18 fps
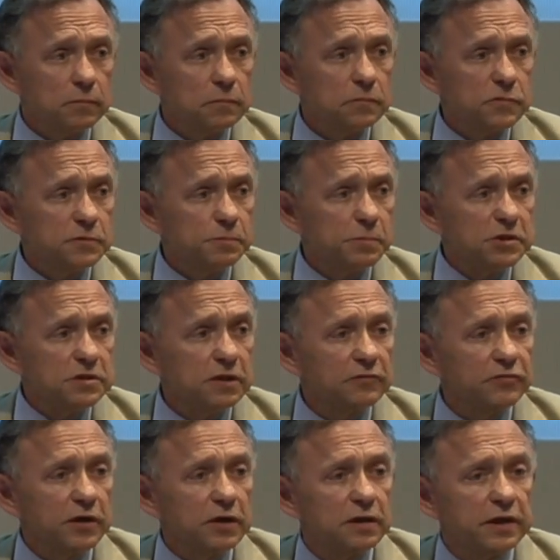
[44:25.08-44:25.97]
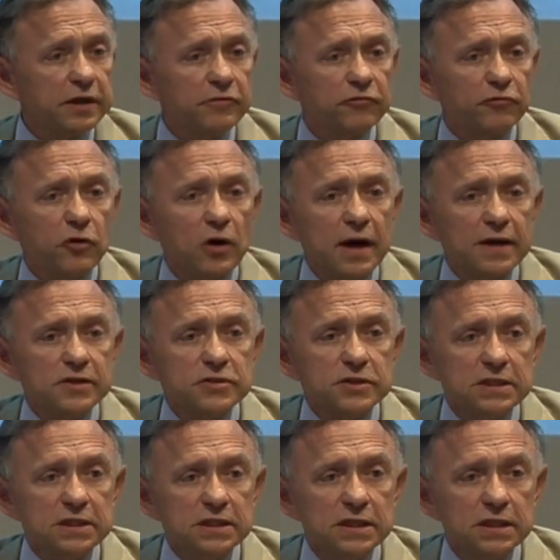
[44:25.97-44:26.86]
specifically for
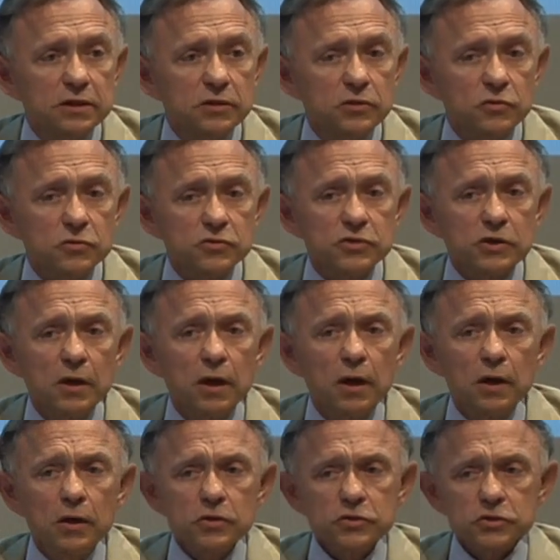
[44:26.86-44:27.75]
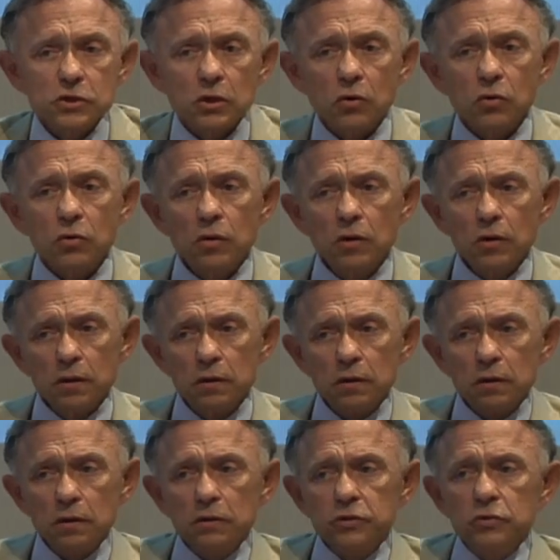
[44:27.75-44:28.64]
ICT use. So
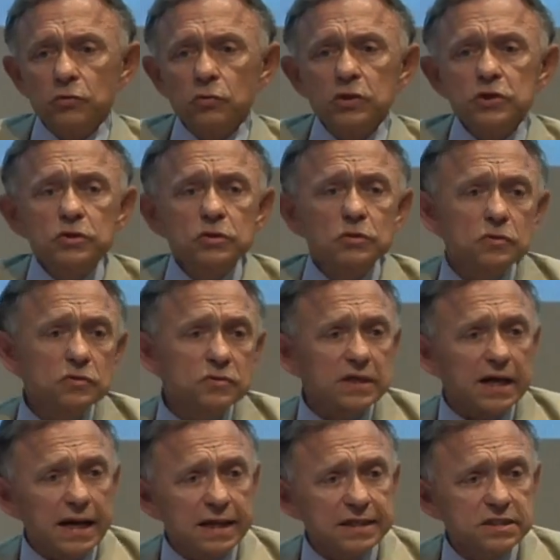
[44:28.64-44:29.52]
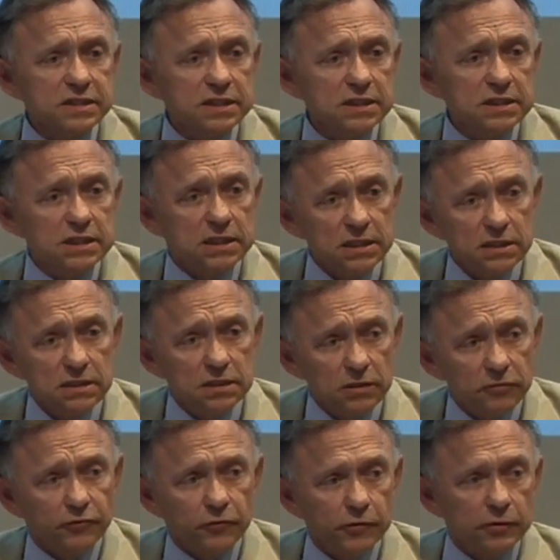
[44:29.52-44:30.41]
you would use ICT
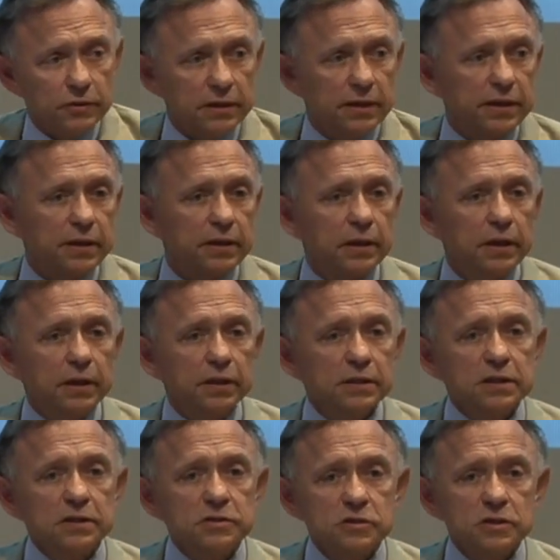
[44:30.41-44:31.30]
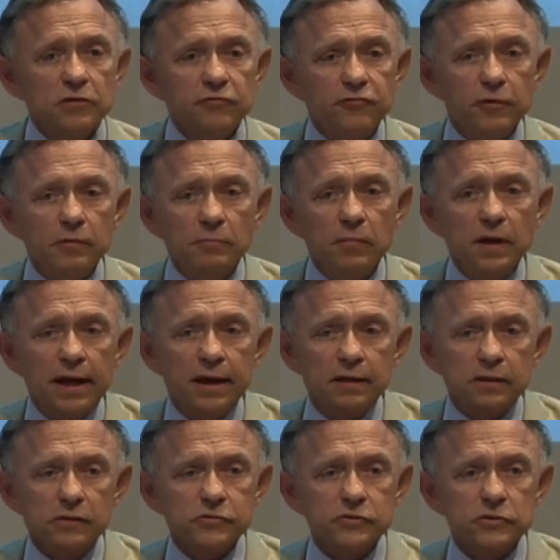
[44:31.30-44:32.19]
differently in these different
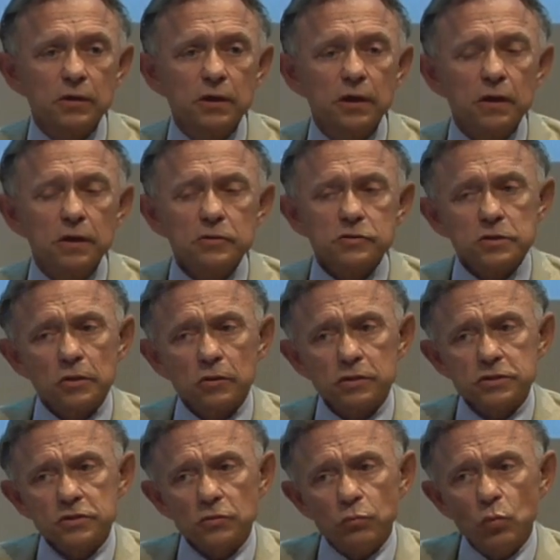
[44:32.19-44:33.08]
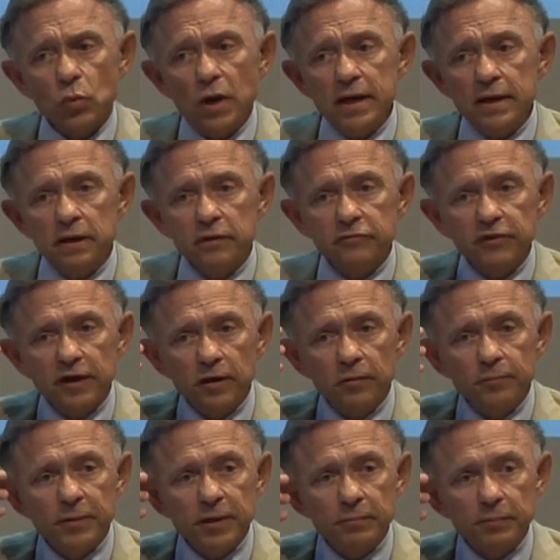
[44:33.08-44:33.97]
models. So it's a way of
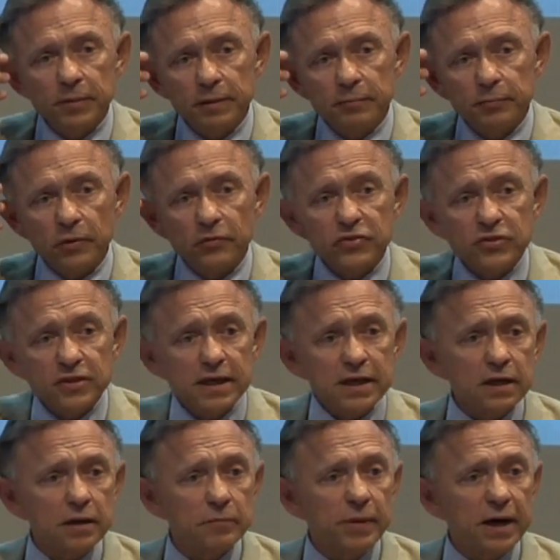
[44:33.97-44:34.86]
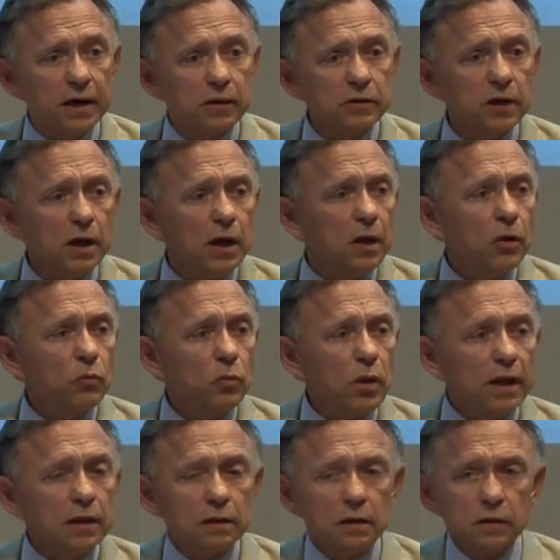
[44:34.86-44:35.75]
helping people think about,
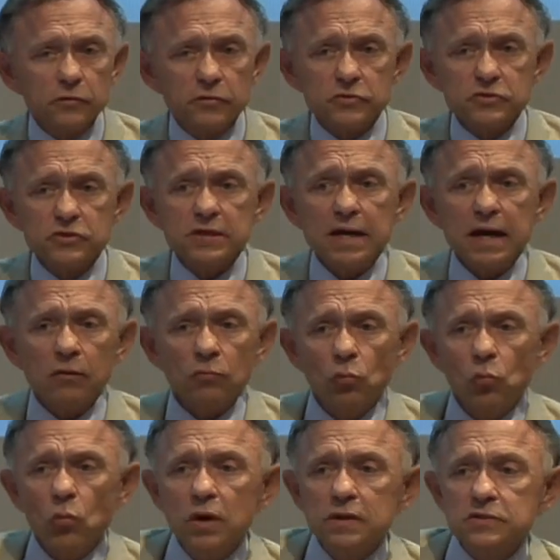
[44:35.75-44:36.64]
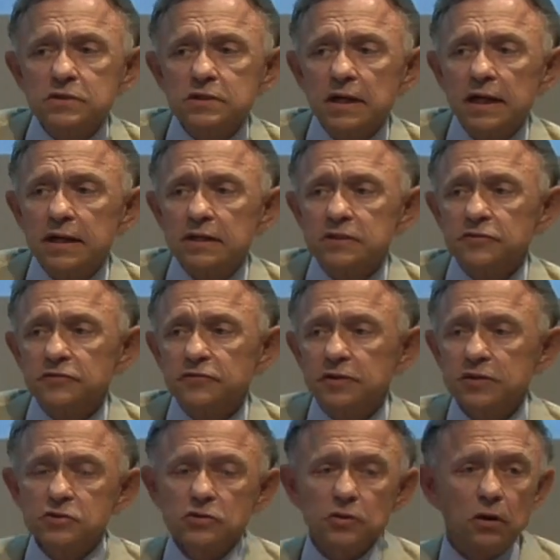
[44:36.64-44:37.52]
well, there's not one size
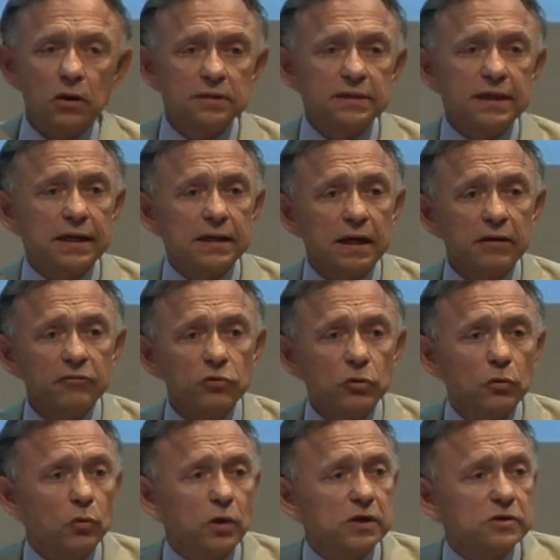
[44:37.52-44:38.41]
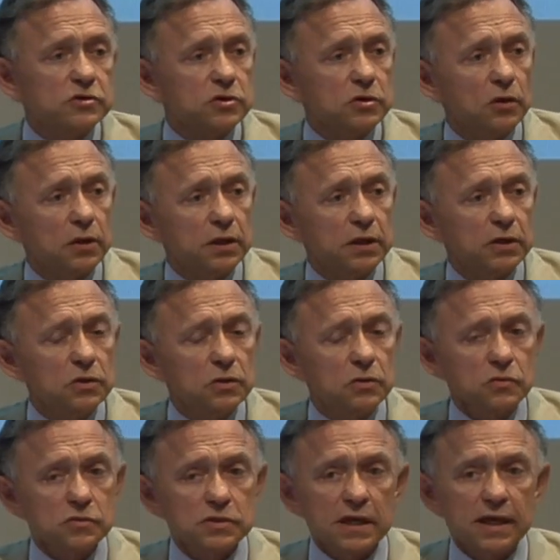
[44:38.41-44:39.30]
fits all. Not everyone is going to
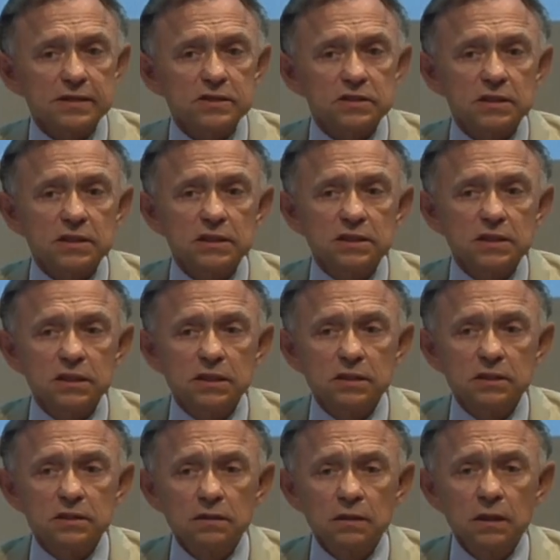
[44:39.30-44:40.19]
use ICT